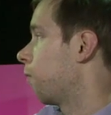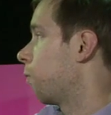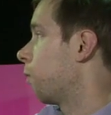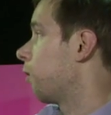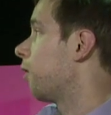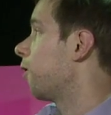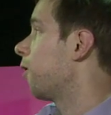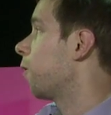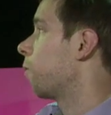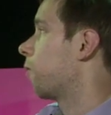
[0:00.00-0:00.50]

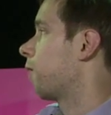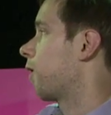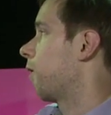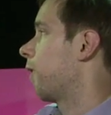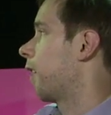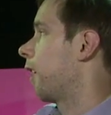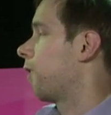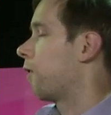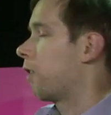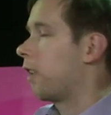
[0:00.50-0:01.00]
reduced the
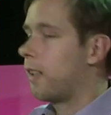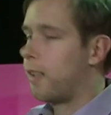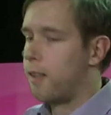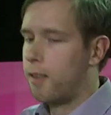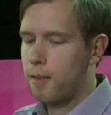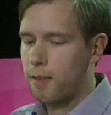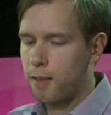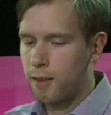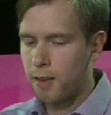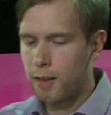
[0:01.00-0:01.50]
value
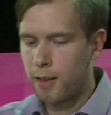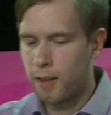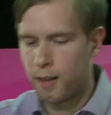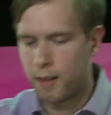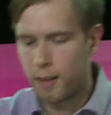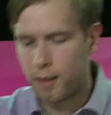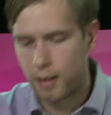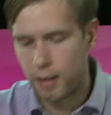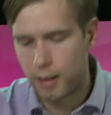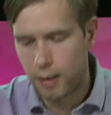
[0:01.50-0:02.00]
here.
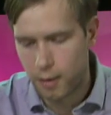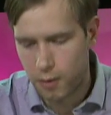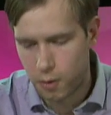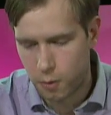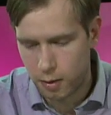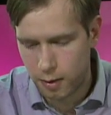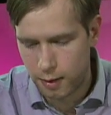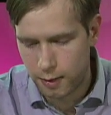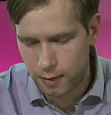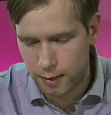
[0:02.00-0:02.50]

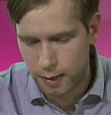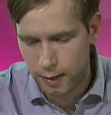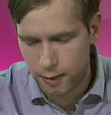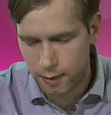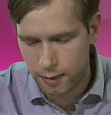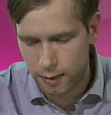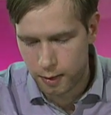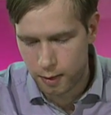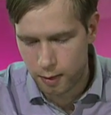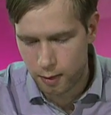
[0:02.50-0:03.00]
So in this
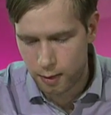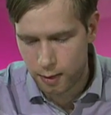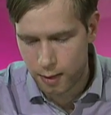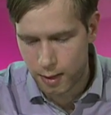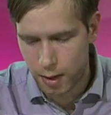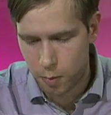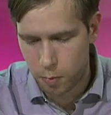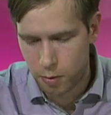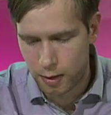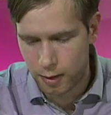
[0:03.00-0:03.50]
case,
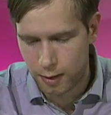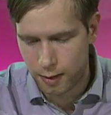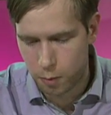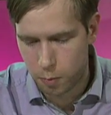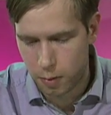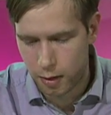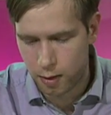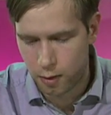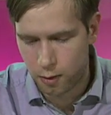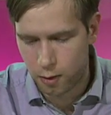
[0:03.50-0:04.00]
capital
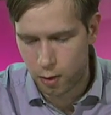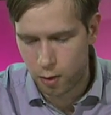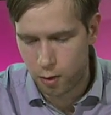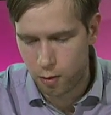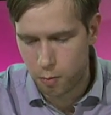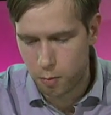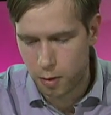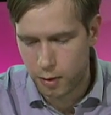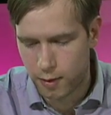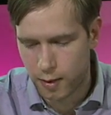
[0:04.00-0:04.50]

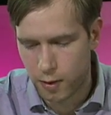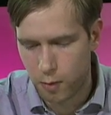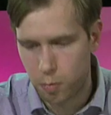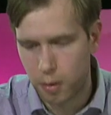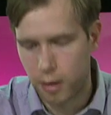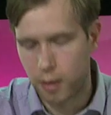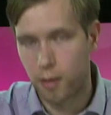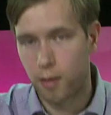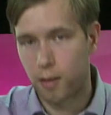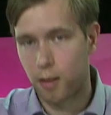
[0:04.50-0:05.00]
expenditure must have
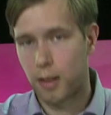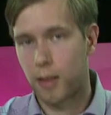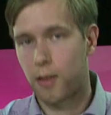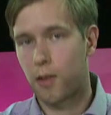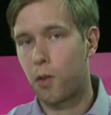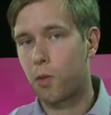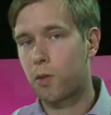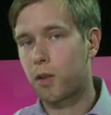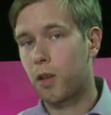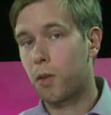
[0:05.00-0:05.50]
been a
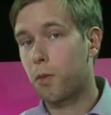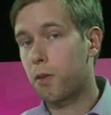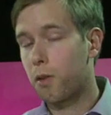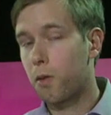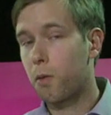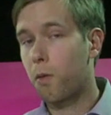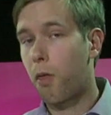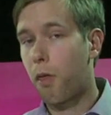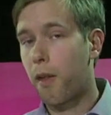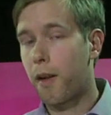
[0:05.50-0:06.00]
total of
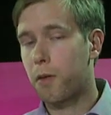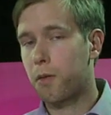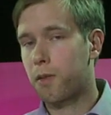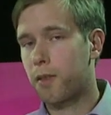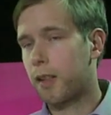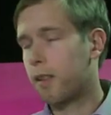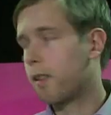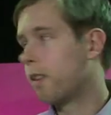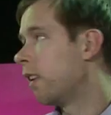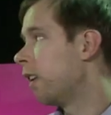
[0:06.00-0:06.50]

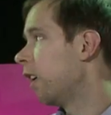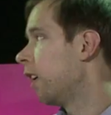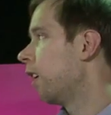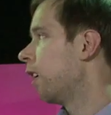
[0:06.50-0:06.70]
2,000.